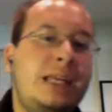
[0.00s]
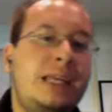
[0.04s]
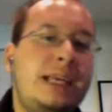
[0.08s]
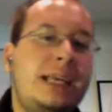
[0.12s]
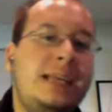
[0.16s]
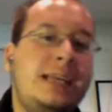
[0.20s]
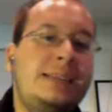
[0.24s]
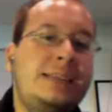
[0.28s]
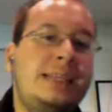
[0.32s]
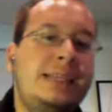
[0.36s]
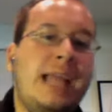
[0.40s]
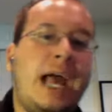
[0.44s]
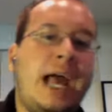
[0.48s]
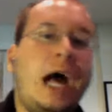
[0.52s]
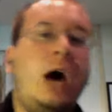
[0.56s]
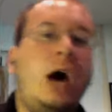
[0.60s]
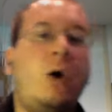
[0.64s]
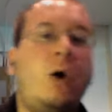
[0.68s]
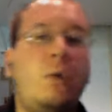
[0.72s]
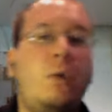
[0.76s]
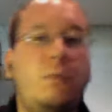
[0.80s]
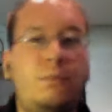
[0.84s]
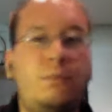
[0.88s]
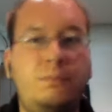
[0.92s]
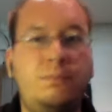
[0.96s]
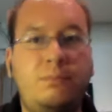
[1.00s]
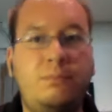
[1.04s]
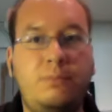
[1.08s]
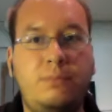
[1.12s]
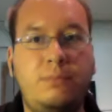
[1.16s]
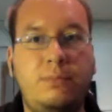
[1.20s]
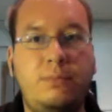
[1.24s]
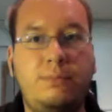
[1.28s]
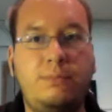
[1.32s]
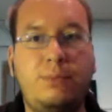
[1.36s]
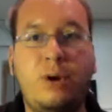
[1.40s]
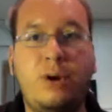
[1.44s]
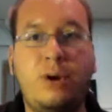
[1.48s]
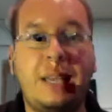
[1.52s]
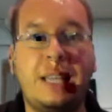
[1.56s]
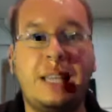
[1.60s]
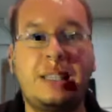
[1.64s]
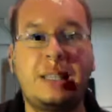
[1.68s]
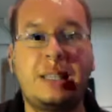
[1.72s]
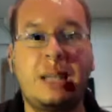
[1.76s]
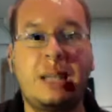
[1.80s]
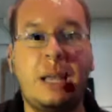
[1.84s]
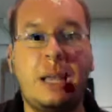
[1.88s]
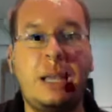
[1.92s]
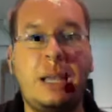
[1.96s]
mini is now put
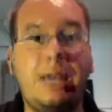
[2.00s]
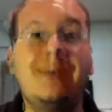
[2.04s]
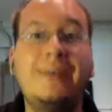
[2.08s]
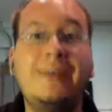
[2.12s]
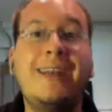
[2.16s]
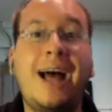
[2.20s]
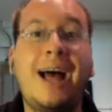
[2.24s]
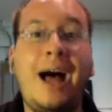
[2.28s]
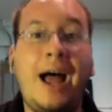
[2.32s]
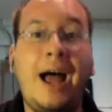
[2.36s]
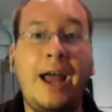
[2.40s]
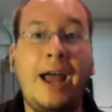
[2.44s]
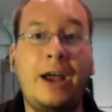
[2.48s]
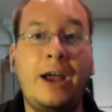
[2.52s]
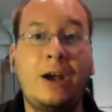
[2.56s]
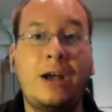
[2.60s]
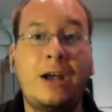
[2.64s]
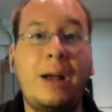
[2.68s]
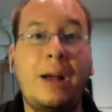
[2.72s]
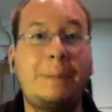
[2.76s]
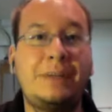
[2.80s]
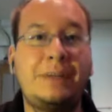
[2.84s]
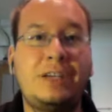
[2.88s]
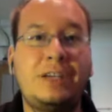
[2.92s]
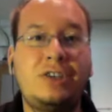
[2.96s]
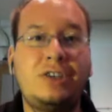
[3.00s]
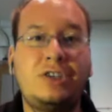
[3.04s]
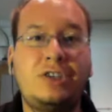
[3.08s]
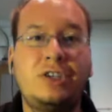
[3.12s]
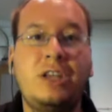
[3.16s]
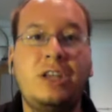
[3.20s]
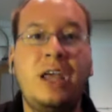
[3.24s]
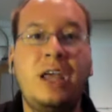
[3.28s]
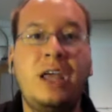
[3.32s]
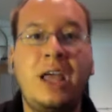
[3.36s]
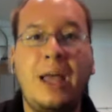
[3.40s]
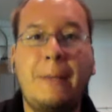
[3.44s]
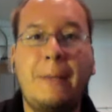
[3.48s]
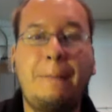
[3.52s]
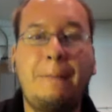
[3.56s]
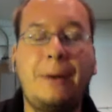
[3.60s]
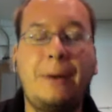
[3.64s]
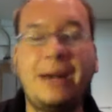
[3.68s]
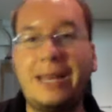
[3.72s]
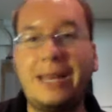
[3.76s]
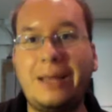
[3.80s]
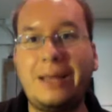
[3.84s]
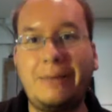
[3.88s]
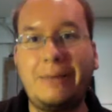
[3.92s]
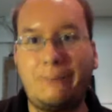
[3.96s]
up against even higher competition.
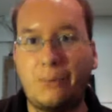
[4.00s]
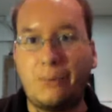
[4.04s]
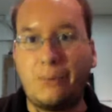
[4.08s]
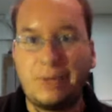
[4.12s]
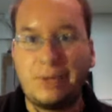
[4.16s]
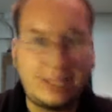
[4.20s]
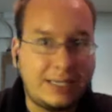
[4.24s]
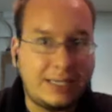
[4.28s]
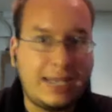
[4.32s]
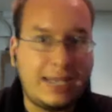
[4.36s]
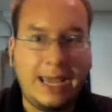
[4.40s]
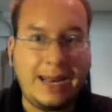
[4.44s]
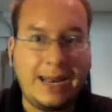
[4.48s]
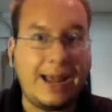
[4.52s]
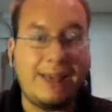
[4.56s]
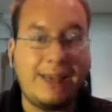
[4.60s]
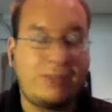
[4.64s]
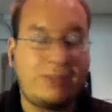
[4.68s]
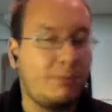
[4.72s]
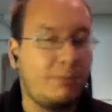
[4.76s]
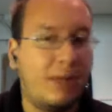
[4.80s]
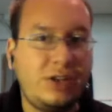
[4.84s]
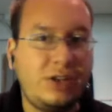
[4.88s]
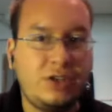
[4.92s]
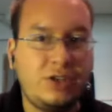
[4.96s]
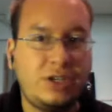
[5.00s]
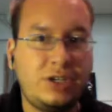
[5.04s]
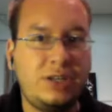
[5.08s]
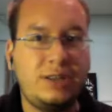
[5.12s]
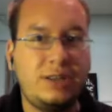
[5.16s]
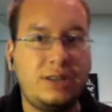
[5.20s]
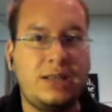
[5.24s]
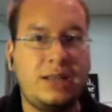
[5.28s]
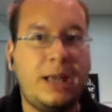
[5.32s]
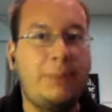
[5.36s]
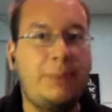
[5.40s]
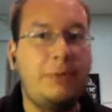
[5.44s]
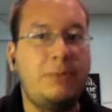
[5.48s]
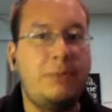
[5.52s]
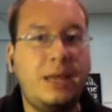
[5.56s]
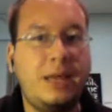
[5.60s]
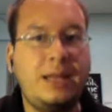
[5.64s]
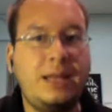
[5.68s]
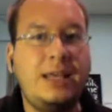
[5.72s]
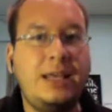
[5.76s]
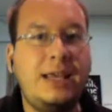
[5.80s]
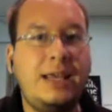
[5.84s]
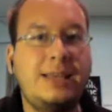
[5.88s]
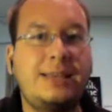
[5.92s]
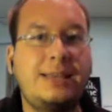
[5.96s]
But once again, I have to mention the
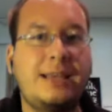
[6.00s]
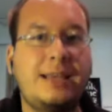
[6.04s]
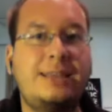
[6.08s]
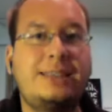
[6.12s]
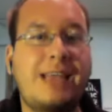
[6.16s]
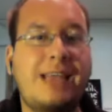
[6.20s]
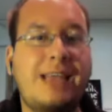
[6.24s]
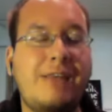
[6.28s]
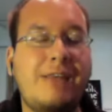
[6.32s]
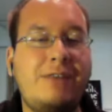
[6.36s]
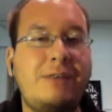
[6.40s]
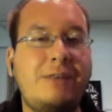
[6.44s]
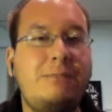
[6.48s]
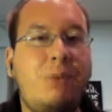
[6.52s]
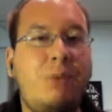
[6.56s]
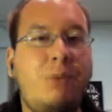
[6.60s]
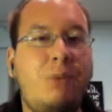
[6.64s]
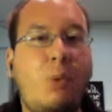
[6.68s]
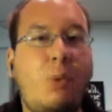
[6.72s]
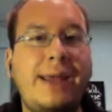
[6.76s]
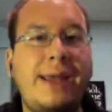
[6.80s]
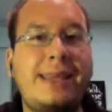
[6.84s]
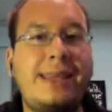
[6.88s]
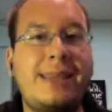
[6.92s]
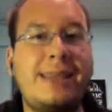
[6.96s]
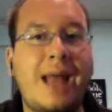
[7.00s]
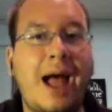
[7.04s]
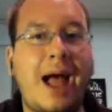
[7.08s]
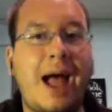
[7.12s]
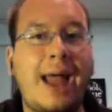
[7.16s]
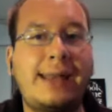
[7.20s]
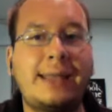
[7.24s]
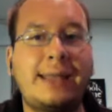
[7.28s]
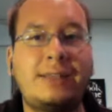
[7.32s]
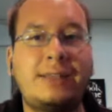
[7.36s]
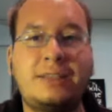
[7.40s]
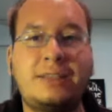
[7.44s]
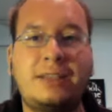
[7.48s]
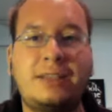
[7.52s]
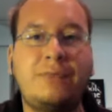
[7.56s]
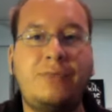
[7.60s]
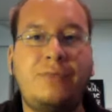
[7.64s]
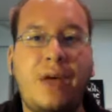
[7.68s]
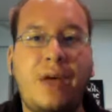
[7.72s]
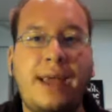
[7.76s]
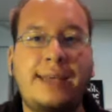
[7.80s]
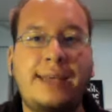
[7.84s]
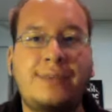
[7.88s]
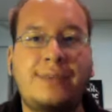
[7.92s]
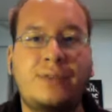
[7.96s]
iPad mini is a 7.9
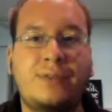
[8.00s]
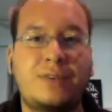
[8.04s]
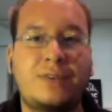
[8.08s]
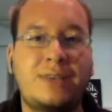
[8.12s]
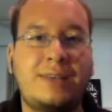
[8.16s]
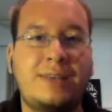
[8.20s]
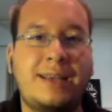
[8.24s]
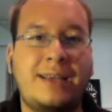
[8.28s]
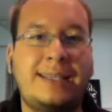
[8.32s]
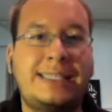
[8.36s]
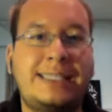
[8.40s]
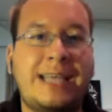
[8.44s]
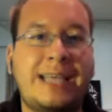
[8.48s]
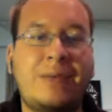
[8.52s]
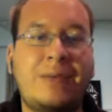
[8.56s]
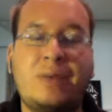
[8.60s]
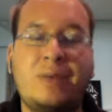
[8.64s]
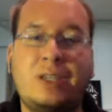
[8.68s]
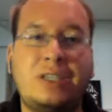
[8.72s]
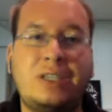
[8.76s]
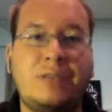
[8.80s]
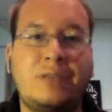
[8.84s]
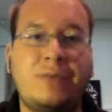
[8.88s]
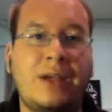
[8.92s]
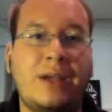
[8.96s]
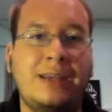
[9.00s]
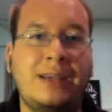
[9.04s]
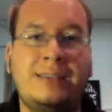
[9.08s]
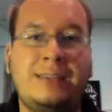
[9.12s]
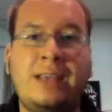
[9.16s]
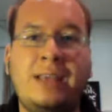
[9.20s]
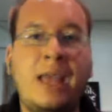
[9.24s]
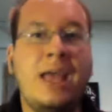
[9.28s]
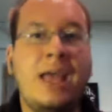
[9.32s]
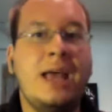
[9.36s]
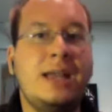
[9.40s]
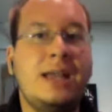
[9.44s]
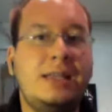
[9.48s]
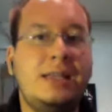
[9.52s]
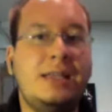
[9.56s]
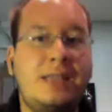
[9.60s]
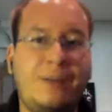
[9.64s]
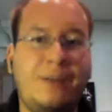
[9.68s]
inch device versus a 7 inch device.